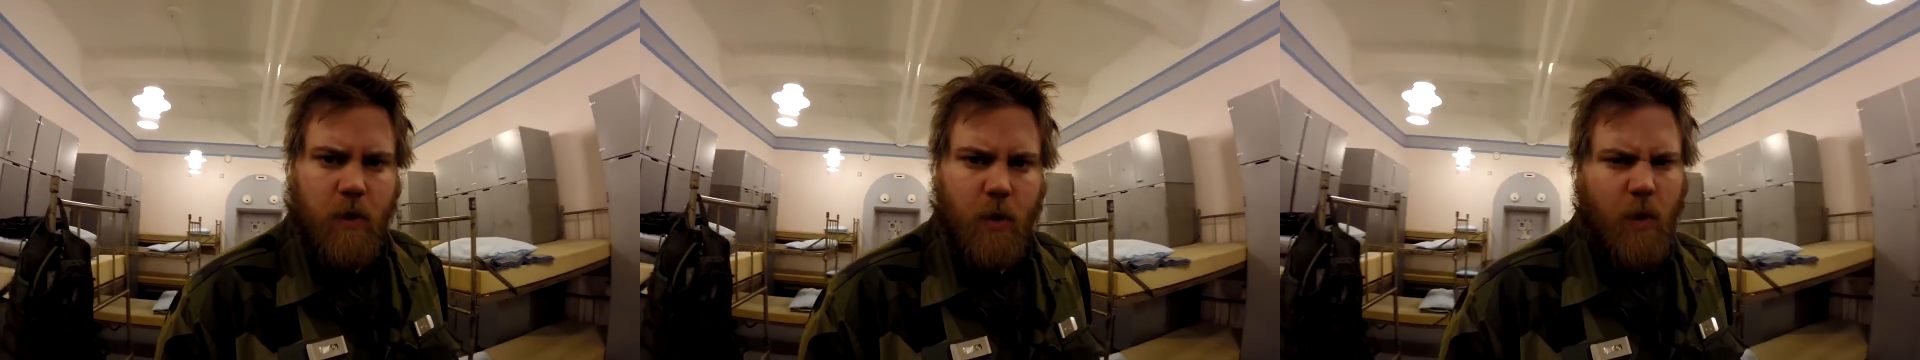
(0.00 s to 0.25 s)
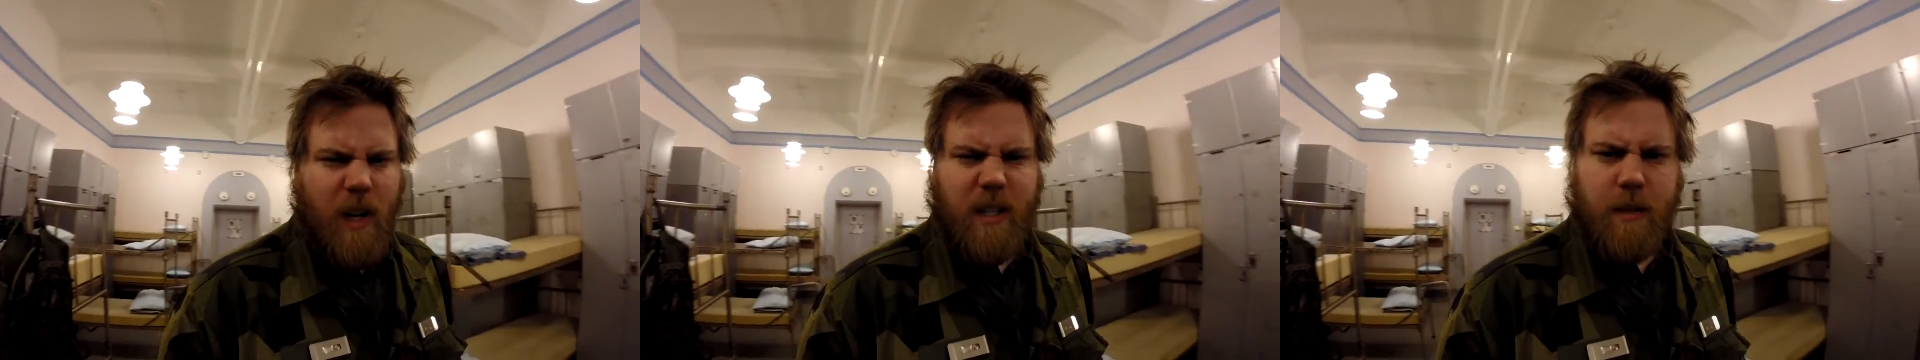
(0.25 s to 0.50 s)

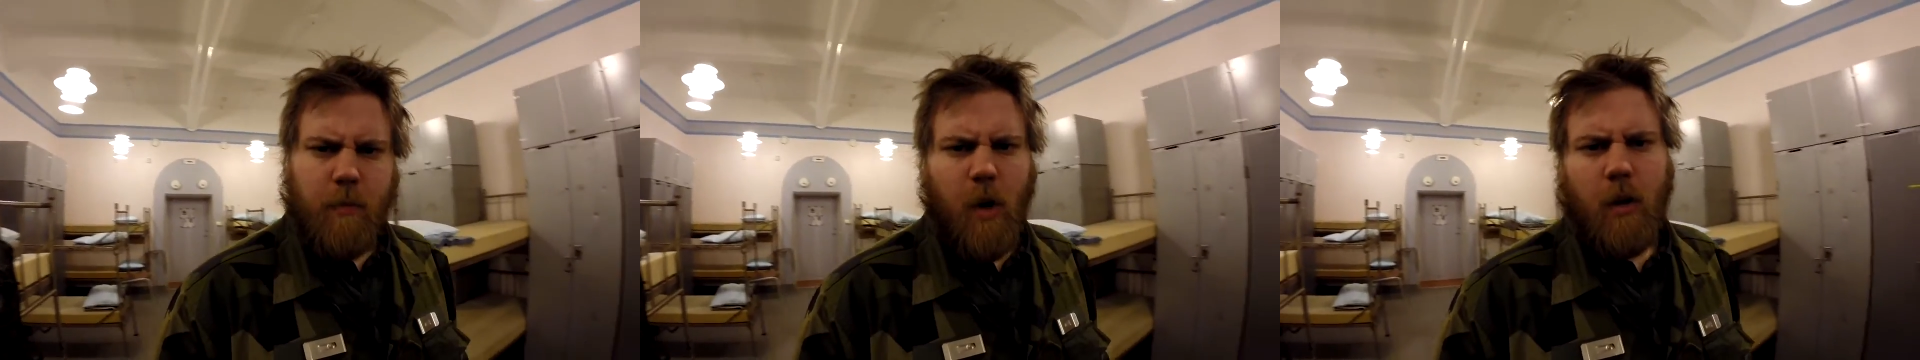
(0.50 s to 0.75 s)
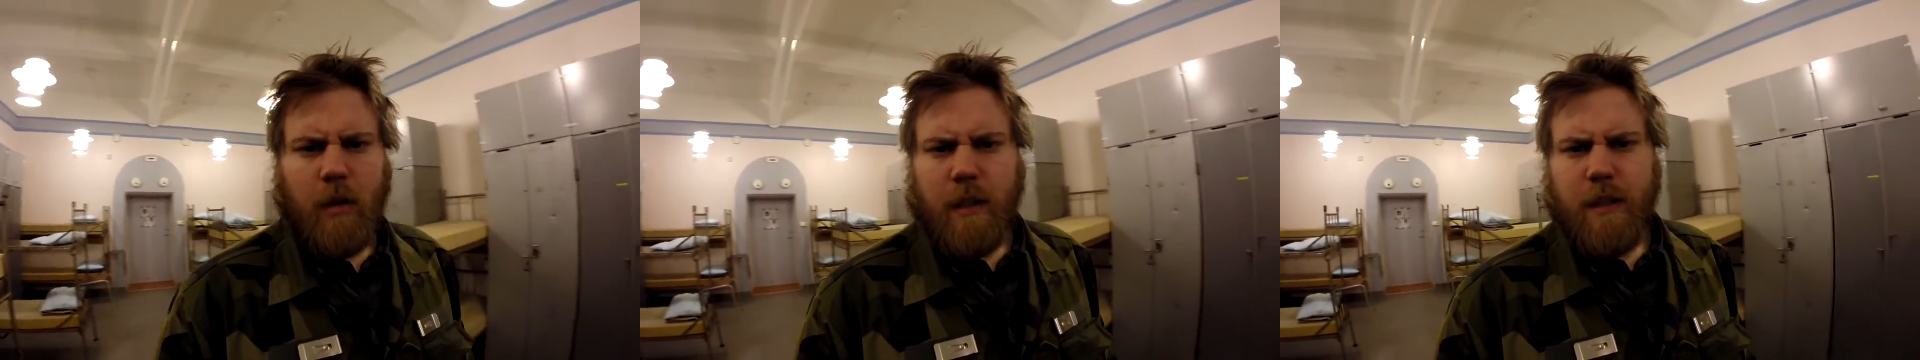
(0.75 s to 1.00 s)
quite
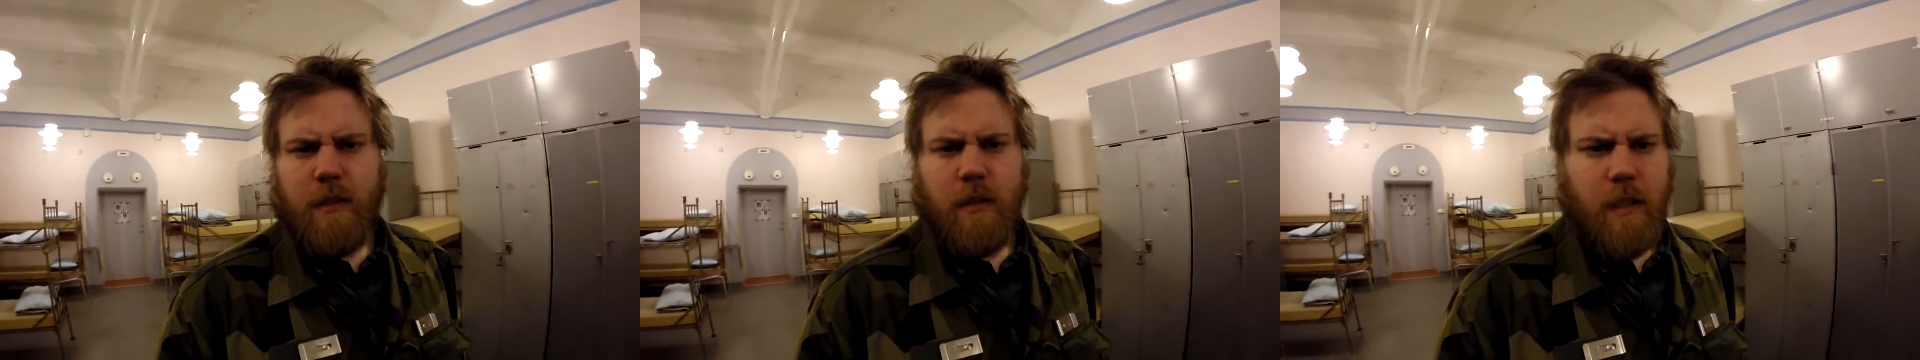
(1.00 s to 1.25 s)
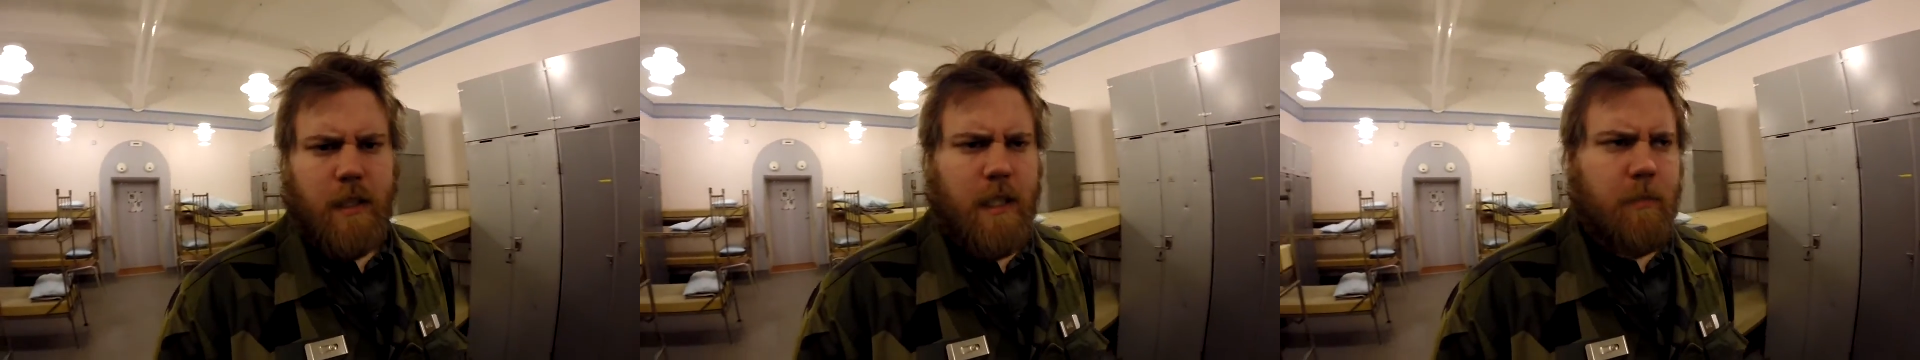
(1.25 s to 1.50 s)
small it's
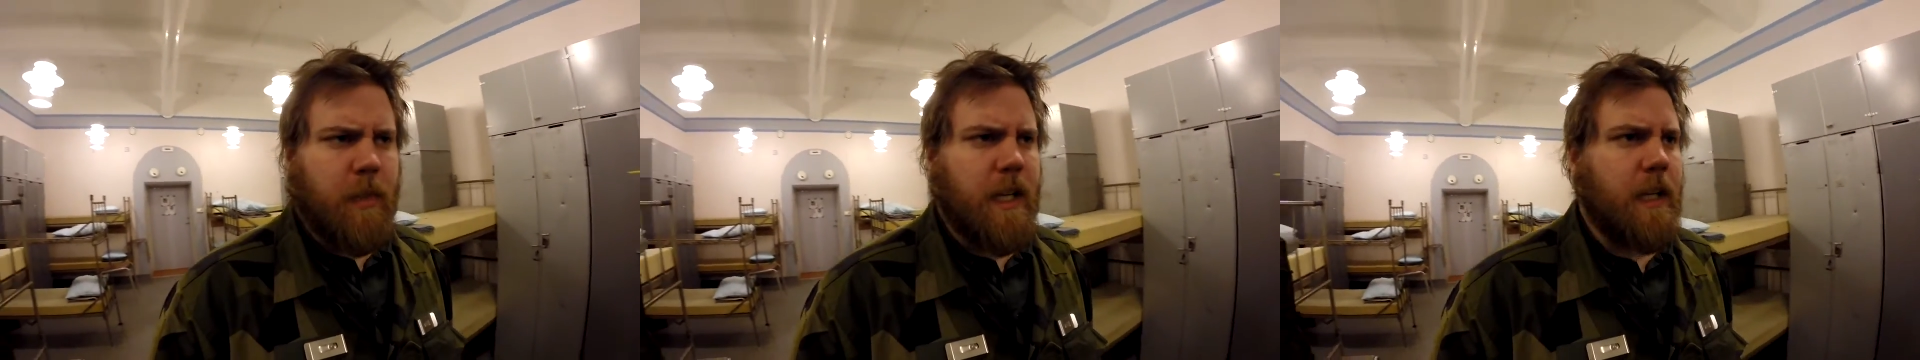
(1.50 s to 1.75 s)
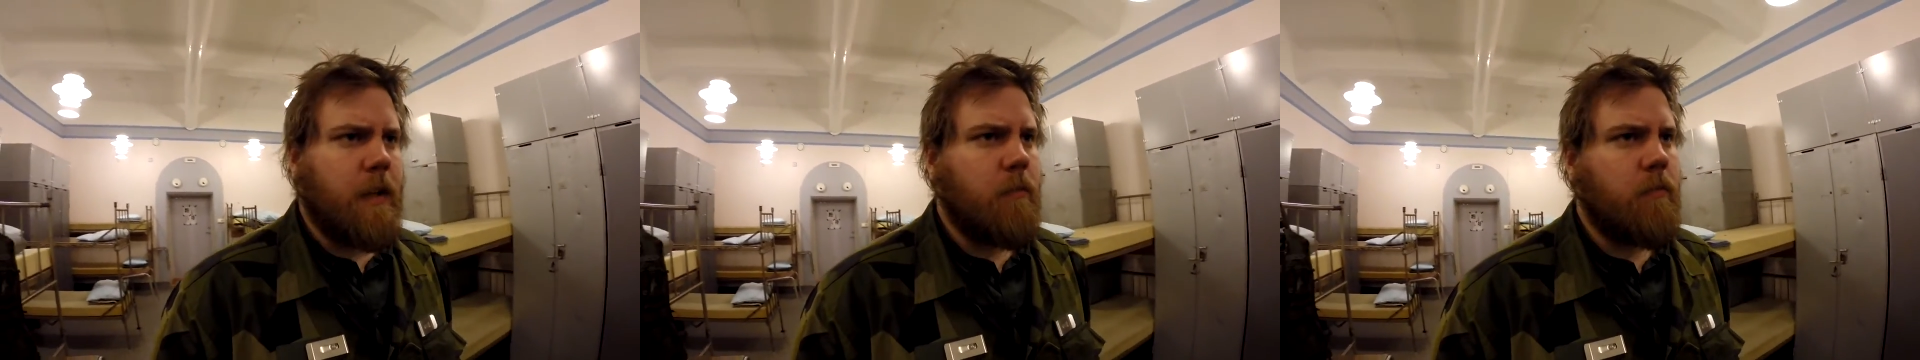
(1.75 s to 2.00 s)
not that big